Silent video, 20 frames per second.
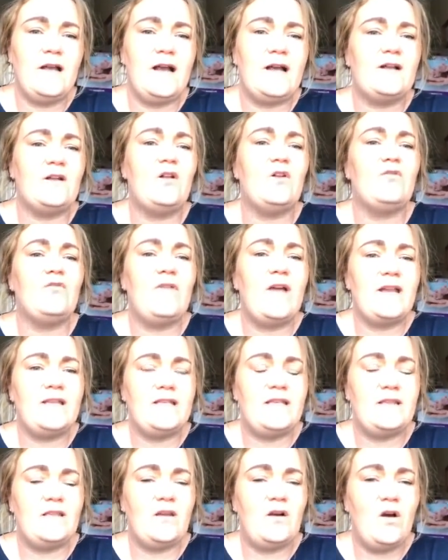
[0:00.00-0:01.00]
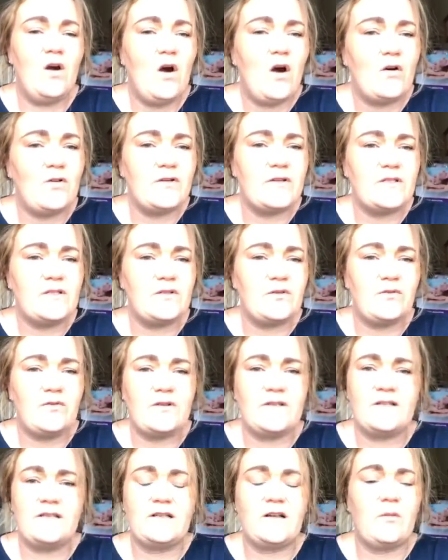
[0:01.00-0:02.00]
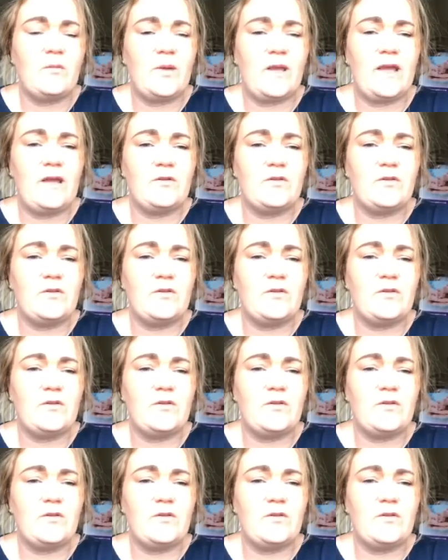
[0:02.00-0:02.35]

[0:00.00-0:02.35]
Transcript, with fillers: and already the horror stories are coming